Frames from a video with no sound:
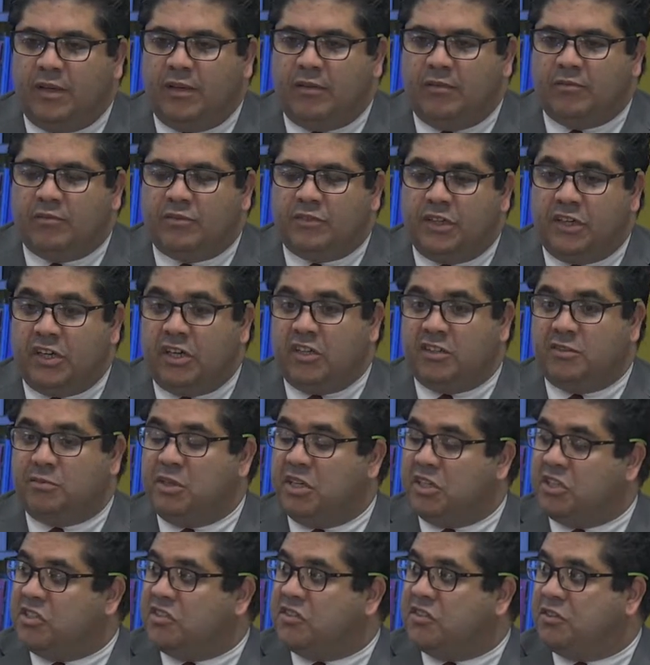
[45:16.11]
Serena's
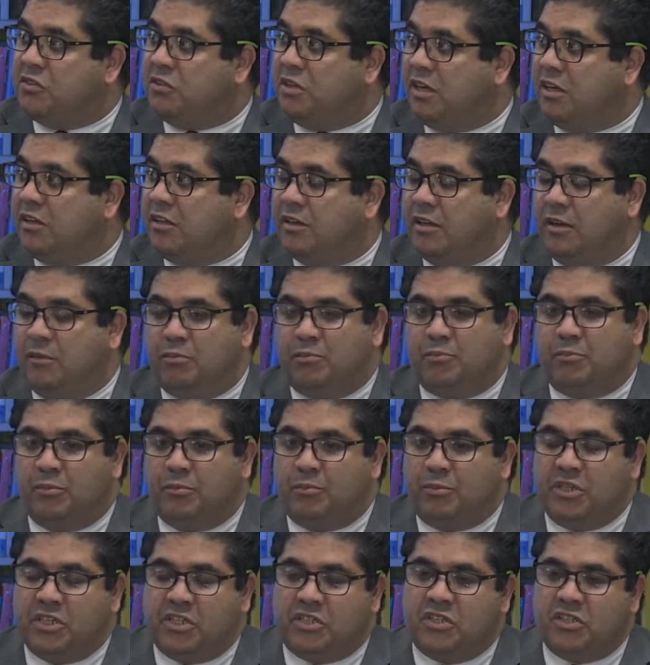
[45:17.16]

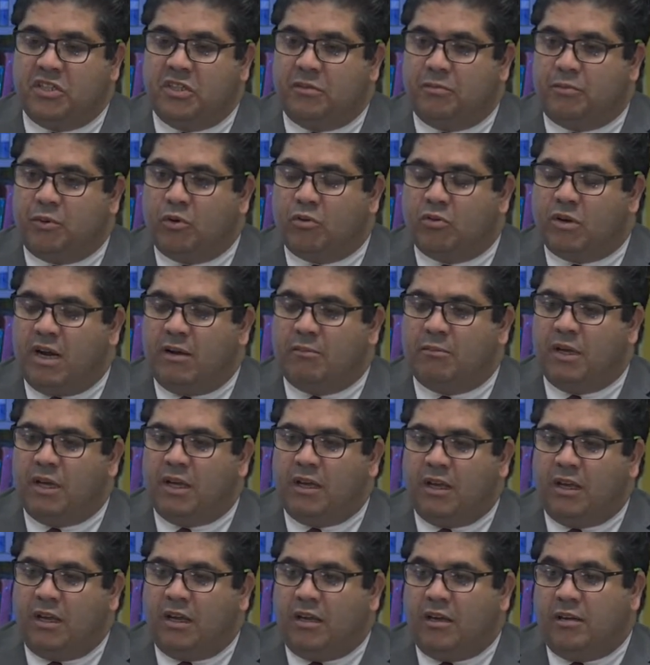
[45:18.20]
PhD program,
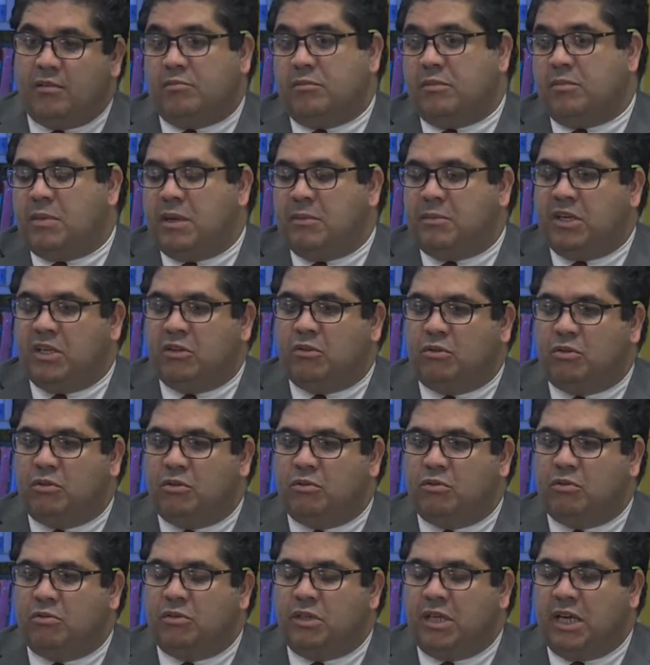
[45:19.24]
maybe in
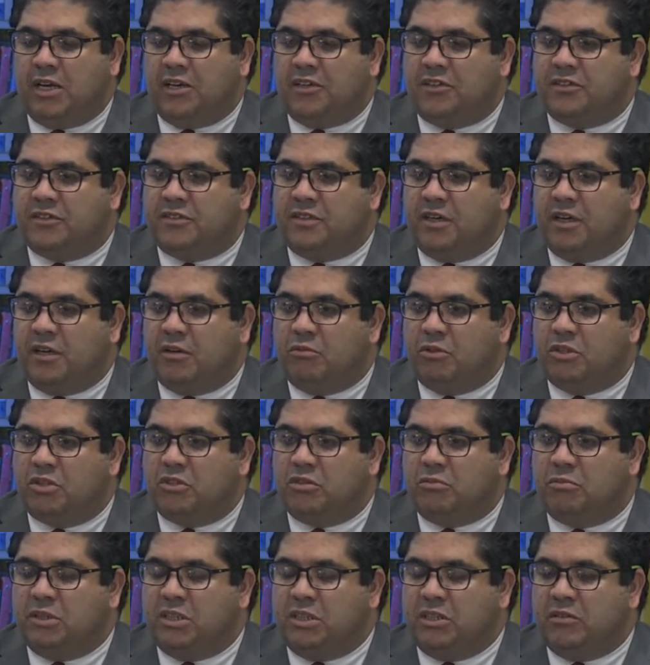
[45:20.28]
2 years, we
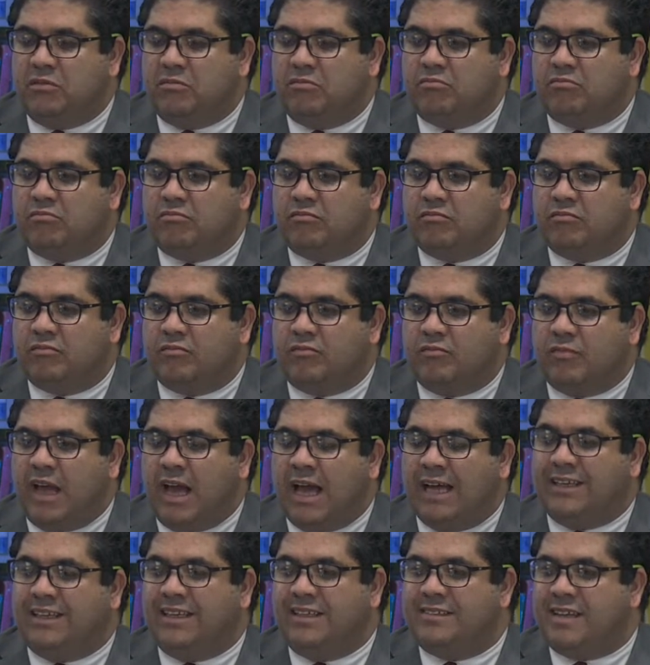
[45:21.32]
should be
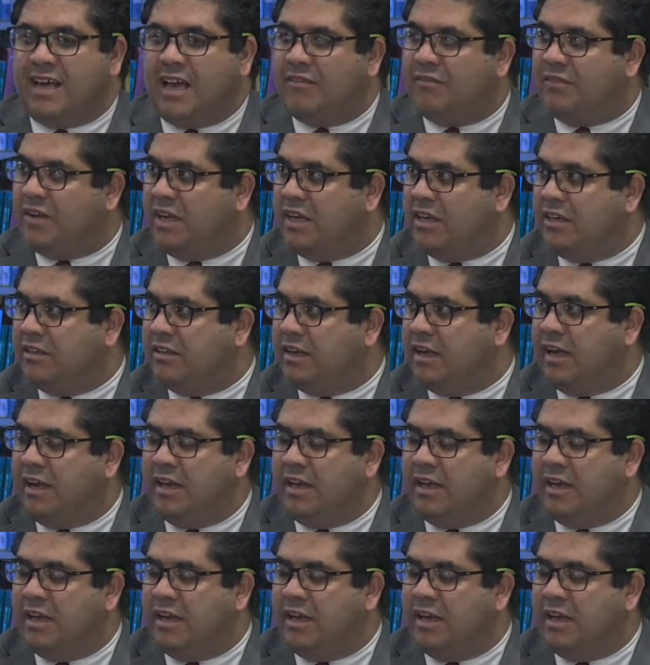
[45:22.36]
at least have a